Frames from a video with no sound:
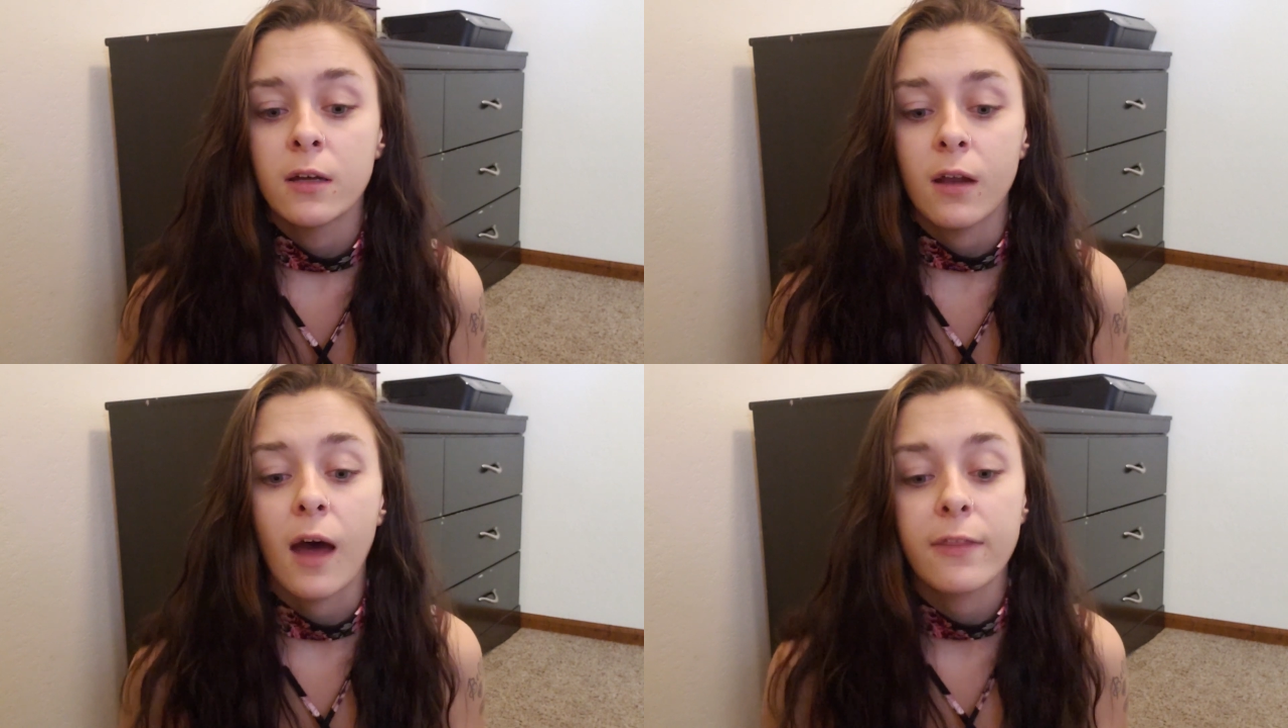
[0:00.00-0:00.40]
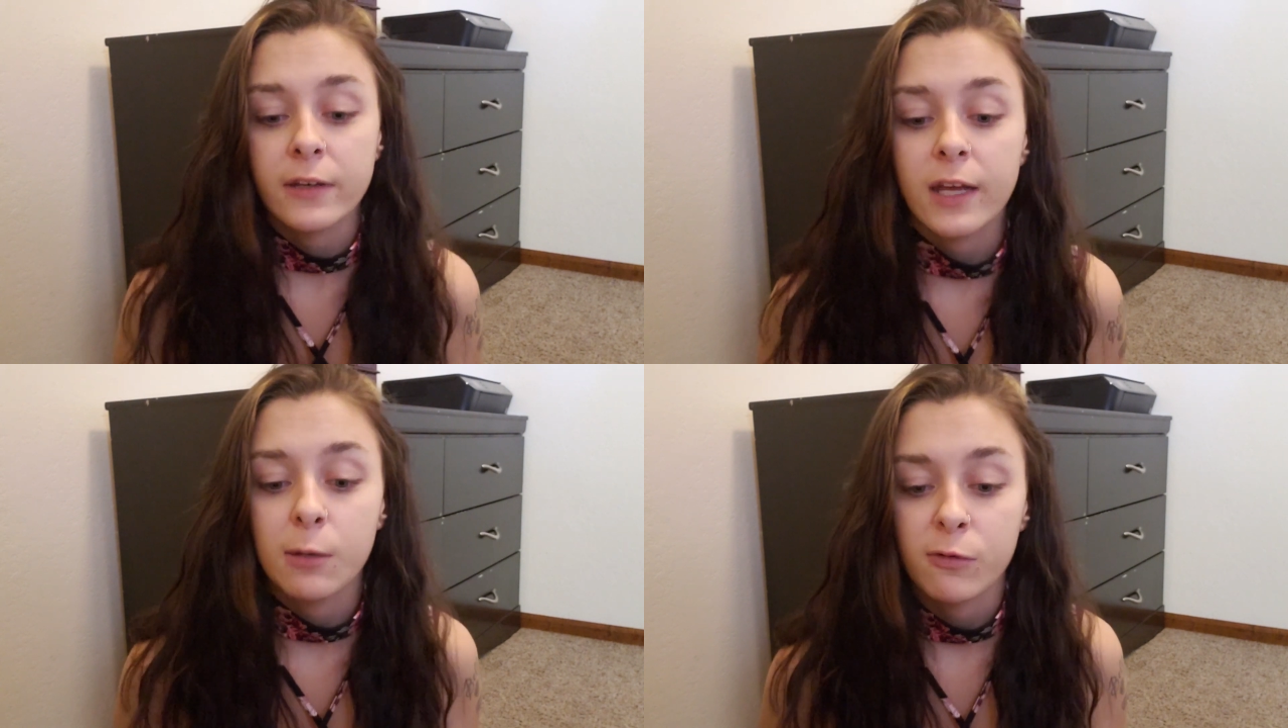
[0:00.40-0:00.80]
Not the
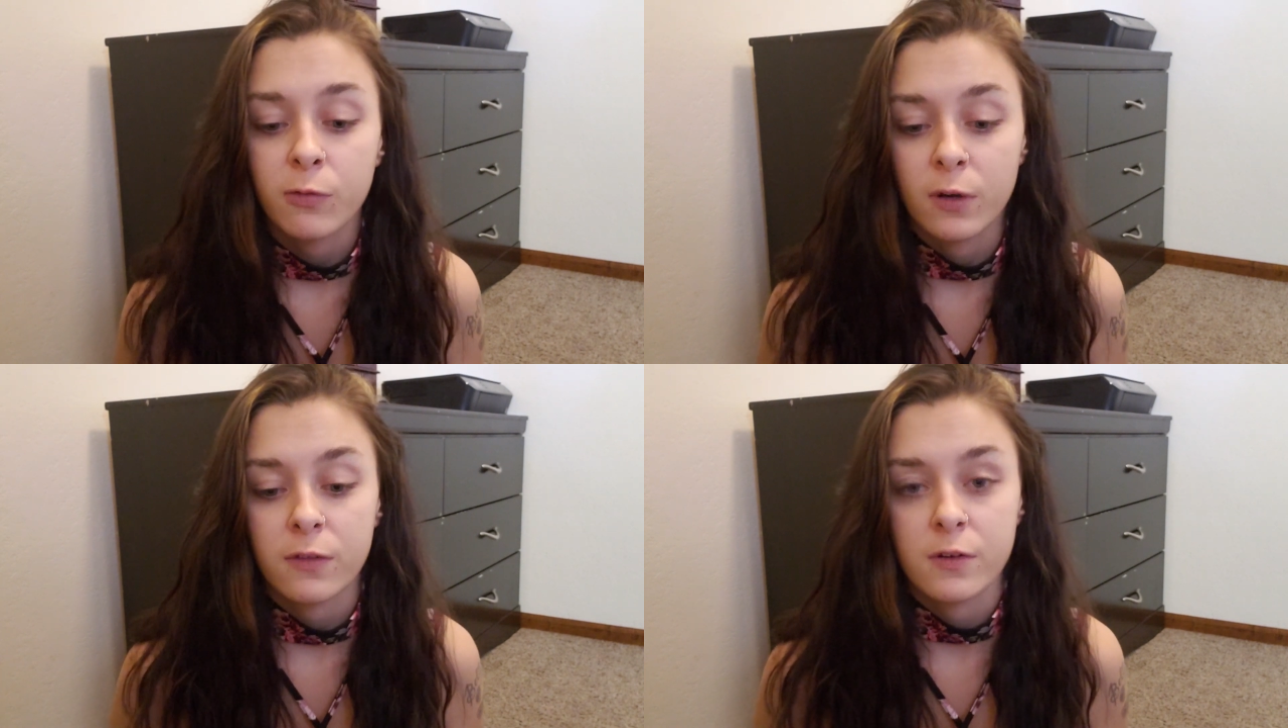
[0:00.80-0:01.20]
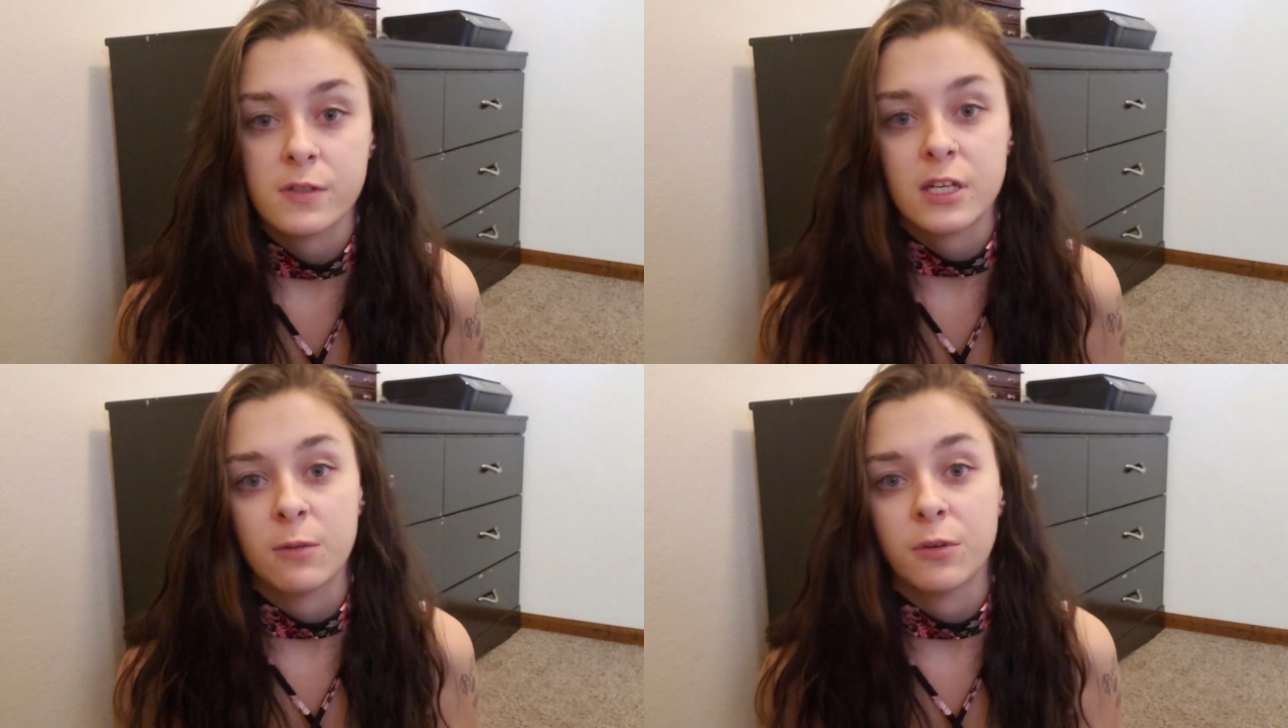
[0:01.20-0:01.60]
day before
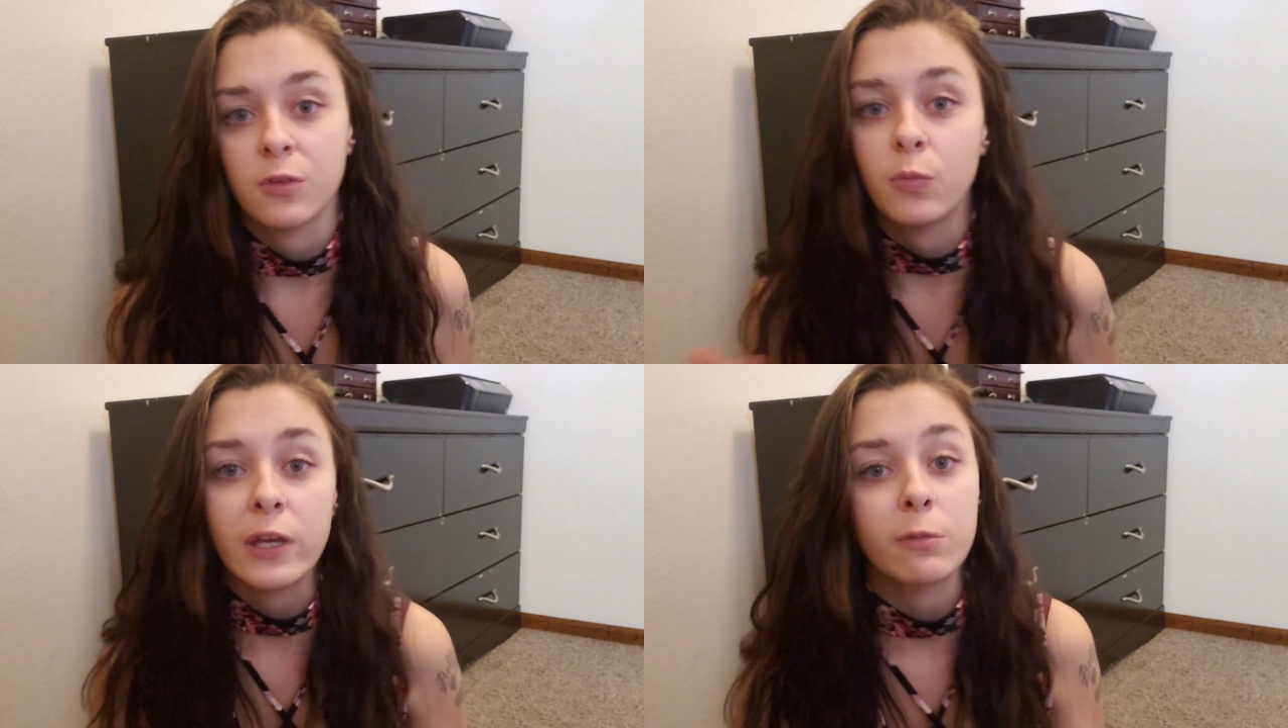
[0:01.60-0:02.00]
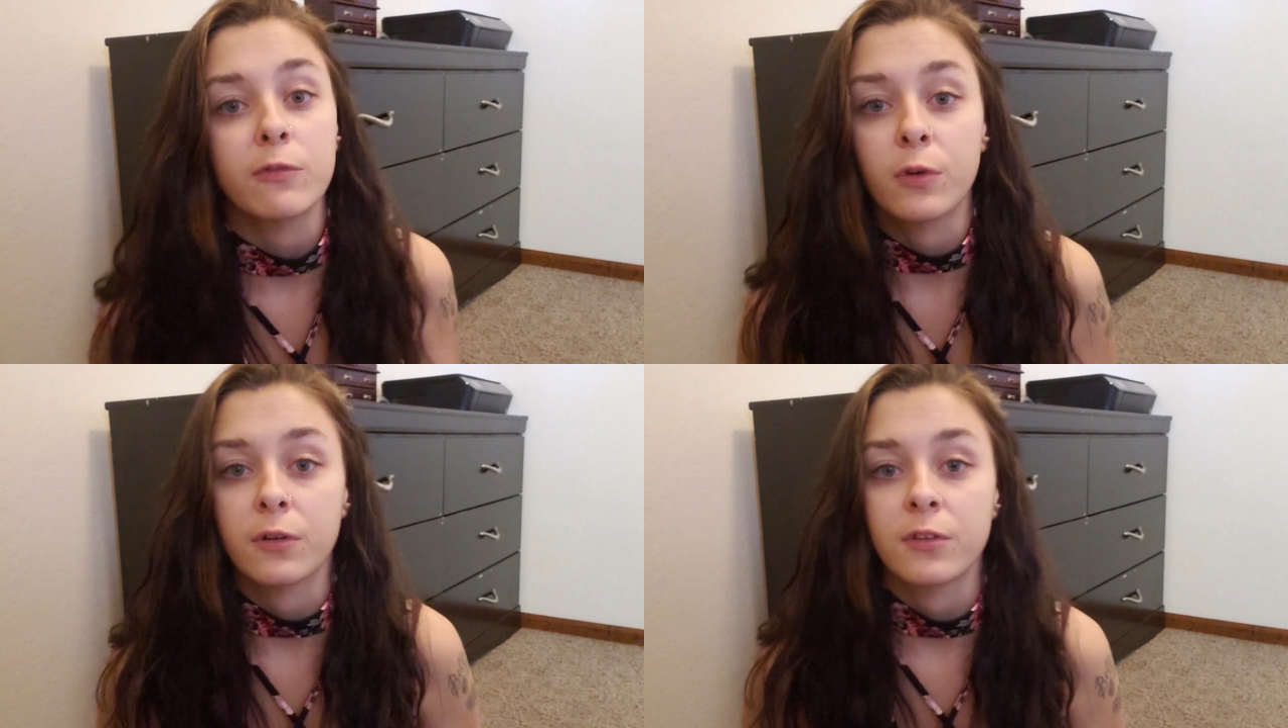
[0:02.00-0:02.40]
Thursday, but the week
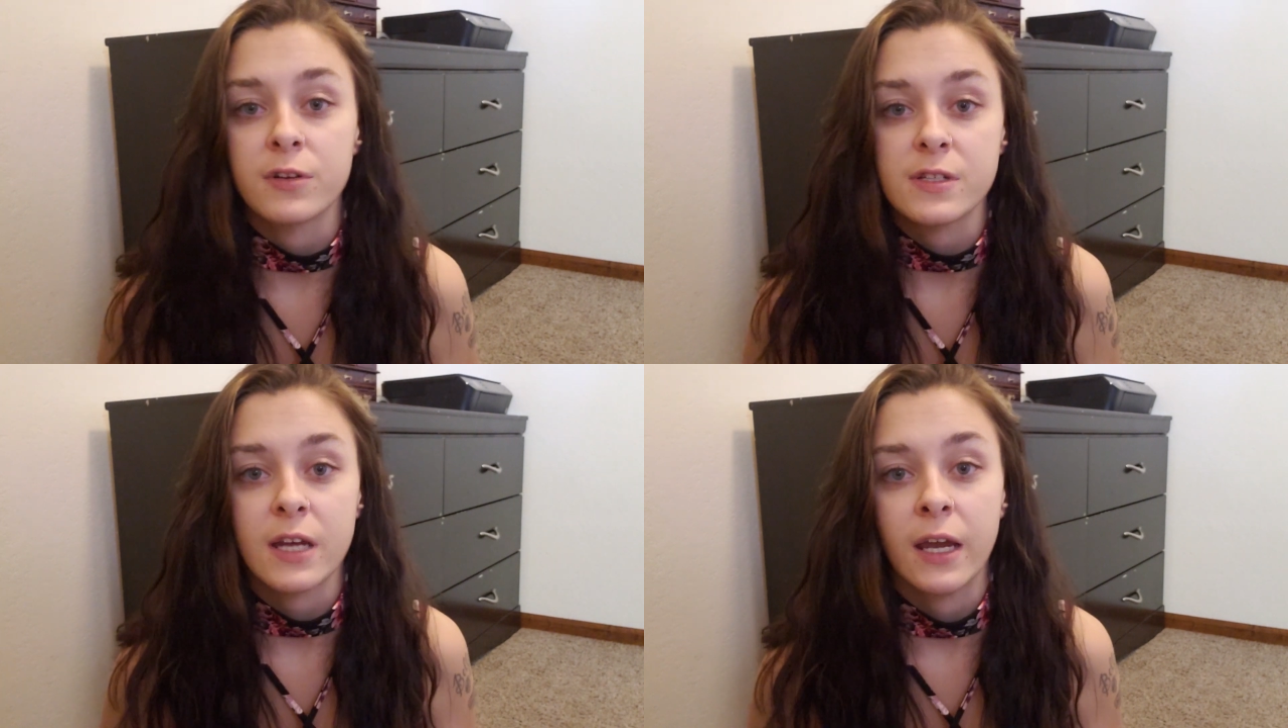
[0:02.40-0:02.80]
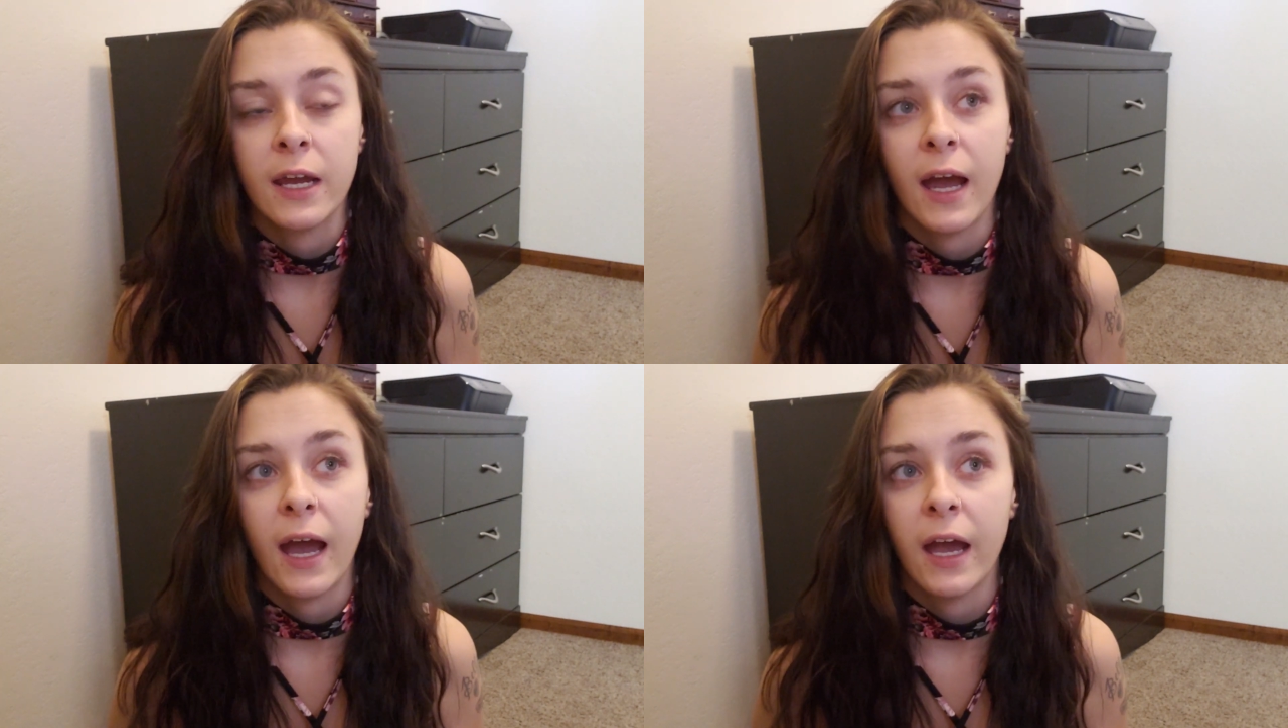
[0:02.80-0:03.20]
before
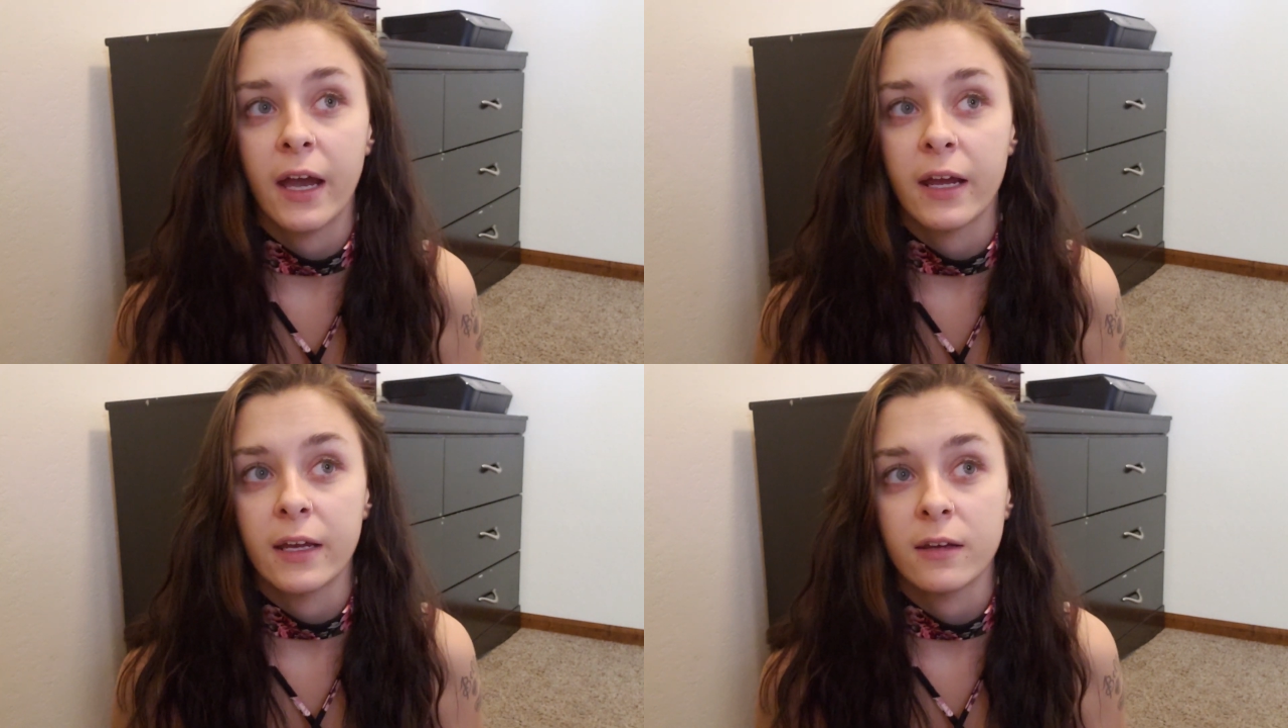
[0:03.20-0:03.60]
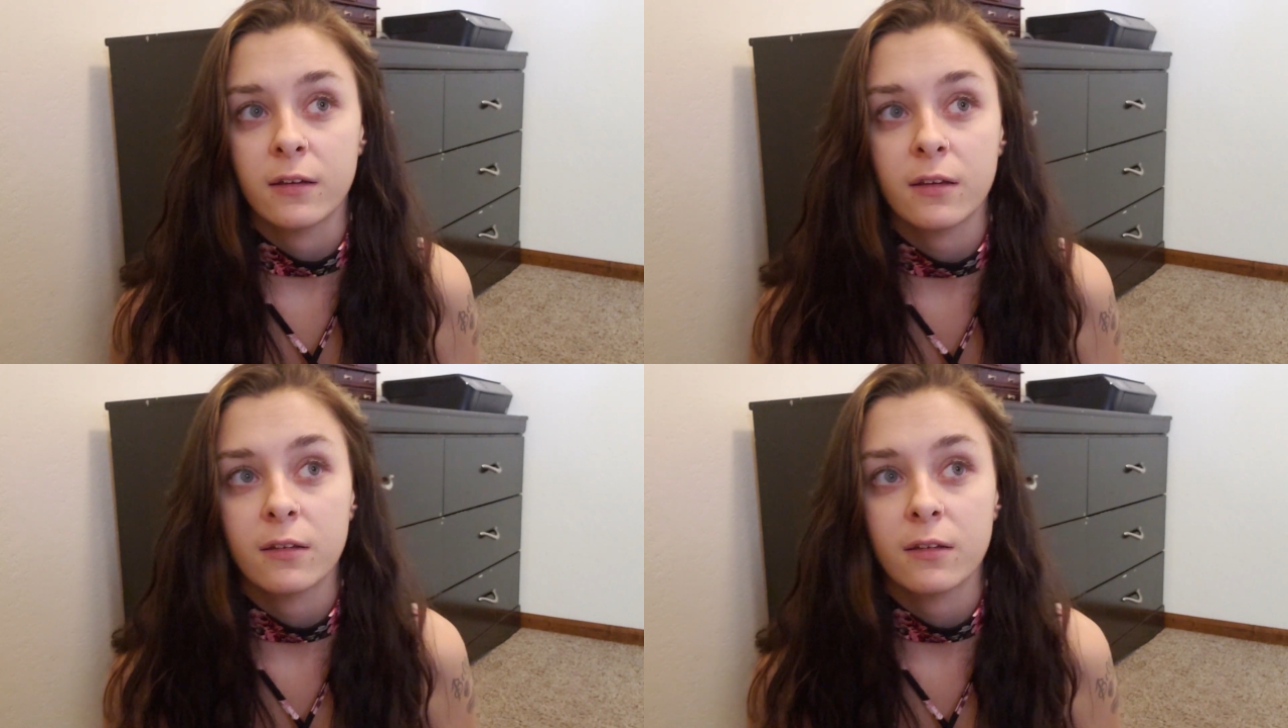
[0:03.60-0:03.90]
Thursday,